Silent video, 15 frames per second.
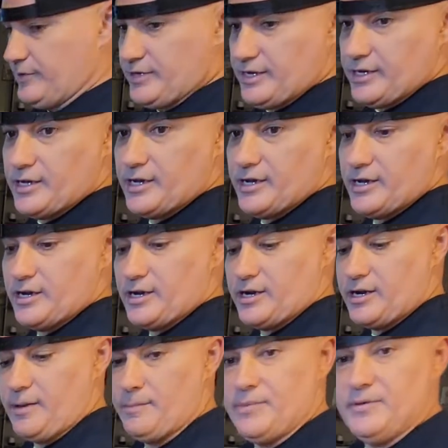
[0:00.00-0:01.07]
we get a
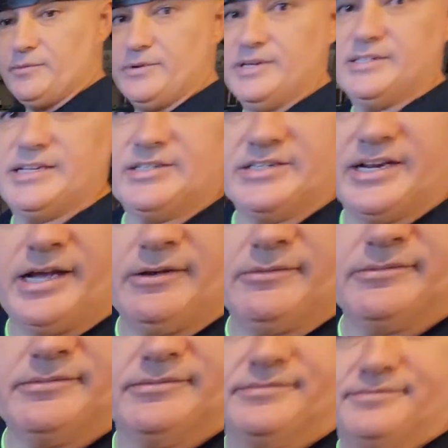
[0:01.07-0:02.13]
cup and we test it
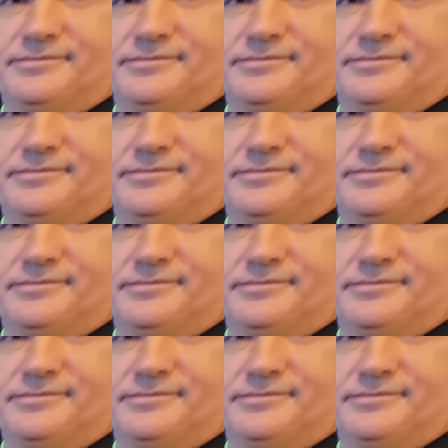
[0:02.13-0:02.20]
out.